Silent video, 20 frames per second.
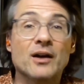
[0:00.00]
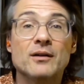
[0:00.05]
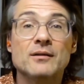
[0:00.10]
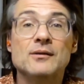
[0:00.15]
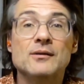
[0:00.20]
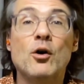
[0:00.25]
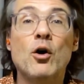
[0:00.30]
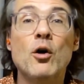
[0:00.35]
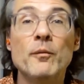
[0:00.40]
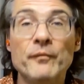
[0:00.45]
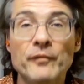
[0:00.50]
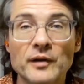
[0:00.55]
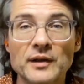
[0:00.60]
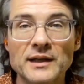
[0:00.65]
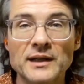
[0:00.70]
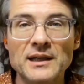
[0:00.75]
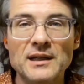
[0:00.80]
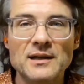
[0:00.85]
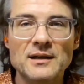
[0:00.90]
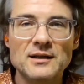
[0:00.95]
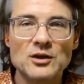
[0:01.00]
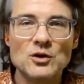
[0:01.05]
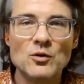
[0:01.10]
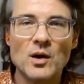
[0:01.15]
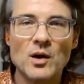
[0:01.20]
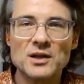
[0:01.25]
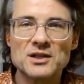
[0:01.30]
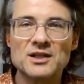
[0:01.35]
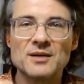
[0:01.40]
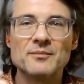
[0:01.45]
hopefully you
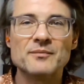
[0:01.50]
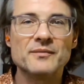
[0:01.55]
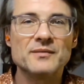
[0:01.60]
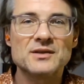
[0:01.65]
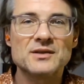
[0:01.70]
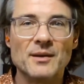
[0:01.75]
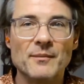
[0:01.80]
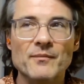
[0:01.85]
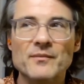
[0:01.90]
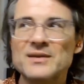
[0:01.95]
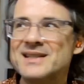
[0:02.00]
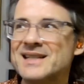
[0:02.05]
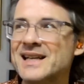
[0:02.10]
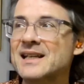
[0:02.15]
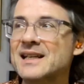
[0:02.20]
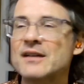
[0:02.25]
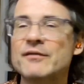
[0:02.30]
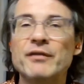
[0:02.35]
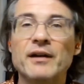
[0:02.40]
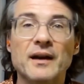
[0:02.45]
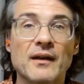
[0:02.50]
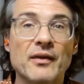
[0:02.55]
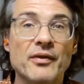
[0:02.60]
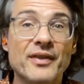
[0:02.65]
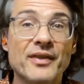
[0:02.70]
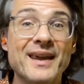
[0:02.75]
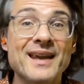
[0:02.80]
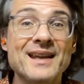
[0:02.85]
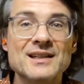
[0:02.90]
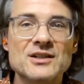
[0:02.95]
want some significant
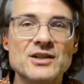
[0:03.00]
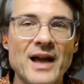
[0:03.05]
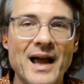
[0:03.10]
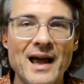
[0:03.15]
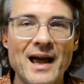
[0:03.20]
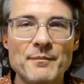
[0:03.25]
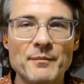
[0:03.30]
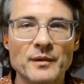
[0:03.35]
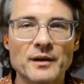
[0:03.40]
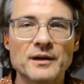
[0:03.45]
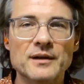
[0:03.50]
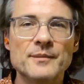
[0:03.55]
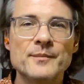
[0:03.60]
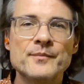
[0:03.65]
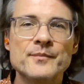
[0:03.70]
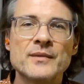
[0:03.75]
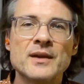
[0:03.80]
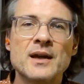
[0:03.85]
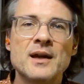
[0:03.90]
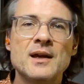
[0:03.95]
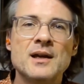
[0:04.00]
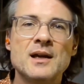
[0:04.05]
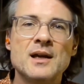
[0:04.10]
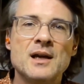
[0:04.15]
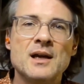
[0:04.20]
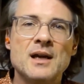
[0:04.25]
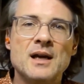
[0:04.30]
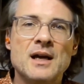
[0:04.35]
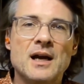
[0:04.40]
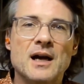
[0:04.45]
things to happen,
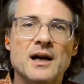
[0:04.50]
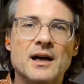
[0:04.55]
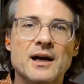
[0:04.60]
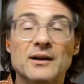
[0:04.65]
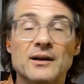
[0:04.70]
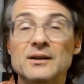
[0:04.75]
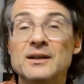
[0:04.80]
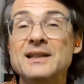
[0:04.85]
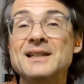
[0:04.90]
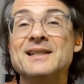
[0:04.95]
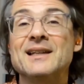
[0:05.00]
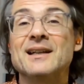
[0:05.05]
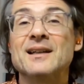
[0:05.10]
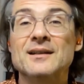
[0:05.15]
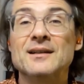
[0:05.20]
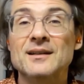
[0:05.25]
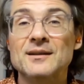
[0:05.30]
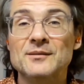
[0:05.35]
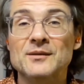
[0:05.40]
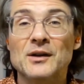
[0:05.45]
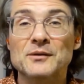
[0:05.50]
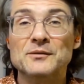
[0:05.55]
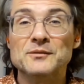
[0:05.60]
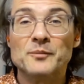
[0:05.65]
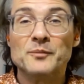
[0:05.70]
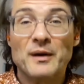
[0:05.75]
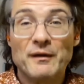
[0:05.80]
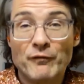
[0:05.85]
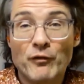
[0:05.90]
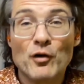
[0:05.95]
at least
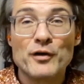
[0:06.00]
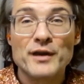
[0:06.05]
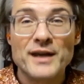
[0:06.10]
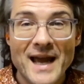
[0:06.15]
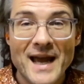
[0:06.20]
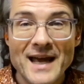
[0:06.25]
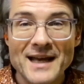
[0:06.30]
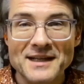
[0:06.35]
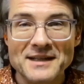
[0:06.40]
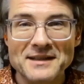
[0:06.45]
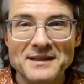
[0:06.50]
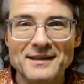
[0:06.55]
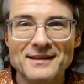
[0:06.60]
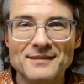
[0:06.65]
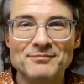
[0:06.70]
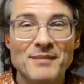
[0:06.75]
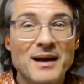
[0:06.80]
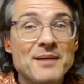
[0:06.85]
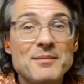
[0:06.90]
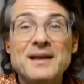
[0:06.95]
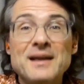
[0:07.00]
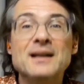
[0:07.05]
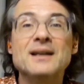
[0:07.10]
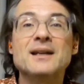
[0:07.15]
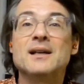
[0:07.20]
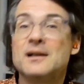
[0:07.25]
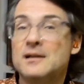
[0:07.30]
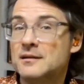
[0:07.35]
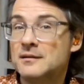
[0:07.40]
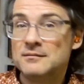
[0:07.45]
before the end. Maybe a
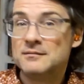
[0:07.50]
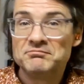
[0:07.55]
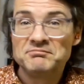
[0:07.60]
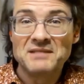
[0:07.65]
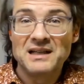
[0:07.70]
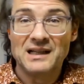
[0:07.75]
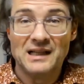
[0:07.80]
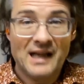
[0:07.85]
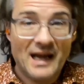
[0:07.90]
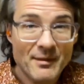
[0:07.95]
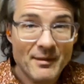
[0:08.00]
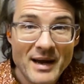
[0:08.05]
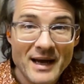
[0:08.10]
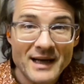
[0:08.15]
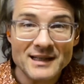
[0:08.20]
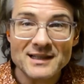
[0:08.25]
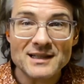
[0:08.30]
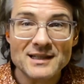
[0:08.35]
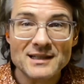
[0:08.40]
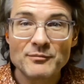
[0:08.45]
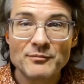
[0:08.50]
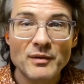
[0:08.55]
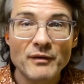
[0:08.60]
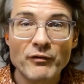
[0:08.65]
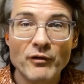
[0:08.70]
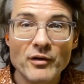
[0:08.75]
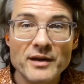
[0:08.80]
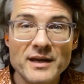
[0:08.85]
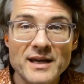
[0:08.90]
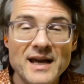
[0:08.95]
little climax
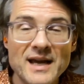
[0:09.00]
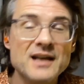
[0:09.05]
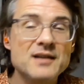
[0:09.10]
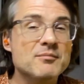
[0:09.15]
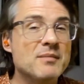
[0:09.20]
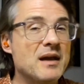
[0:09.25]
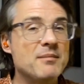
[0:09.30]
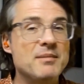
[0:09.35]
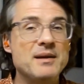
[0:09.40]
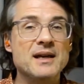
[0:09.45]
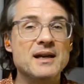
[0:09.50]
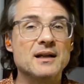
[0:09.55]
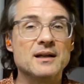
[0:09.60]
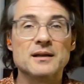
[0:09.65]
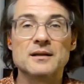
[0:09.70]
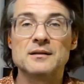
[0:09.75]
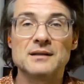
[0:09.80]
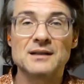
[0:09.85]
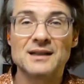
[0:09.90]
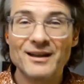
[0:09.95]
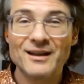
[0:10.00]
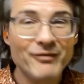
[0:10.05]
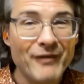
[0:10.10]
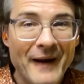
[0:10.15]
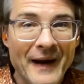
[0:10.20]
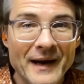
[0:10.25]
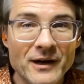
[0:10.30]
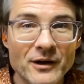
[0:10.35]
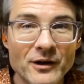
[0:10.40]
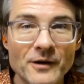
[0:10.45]
before the end, maybe a little
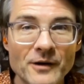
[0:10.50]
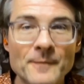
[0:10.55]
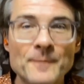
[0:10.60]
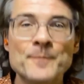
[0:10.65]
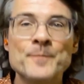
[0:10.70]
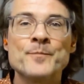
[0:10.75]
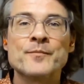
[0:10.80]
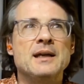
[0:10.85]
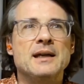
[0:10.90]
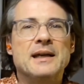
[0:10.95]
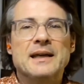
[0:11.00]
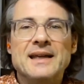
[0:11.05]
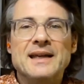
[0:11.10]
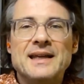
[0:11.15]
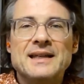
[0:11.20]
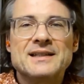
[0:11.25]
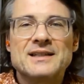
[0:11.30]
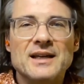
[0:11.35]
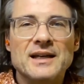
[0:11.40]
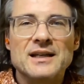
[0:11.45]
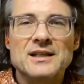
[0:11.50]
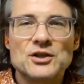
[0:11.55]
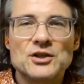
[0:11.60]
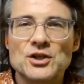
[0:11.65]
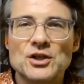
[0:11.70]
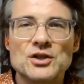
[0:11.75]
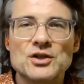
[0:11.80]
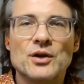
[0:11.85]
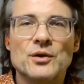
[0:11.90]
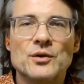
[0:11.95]
cliffhanger. It's
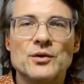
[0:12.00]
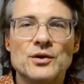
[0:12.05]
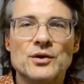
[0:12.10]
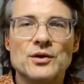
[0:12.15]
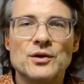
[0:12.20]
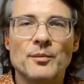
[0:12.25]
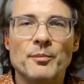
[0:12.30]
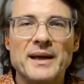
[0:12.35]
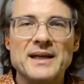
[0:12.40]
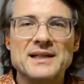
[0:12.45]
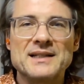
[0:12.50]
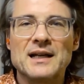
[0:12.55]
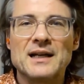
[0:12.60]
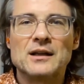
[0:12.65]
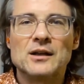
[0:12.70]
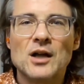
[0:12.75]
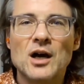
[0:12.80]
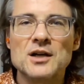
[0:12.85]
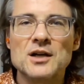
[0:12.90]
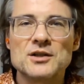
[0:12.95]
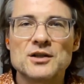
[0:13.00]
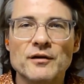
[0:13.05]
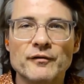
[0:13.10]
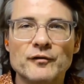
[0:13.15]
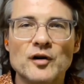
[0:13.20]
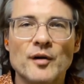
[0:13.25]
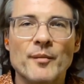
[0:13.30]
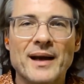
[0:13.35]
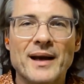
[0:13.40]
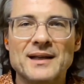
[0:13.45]
just the basic laws of
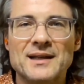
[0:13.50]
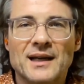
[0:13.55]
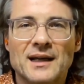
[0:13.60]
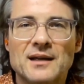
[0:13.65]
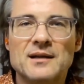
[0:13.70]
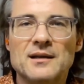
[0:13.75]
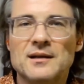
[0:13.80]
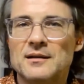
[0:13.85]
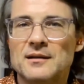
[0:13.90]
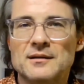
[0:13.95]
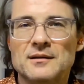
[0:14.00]
dramatic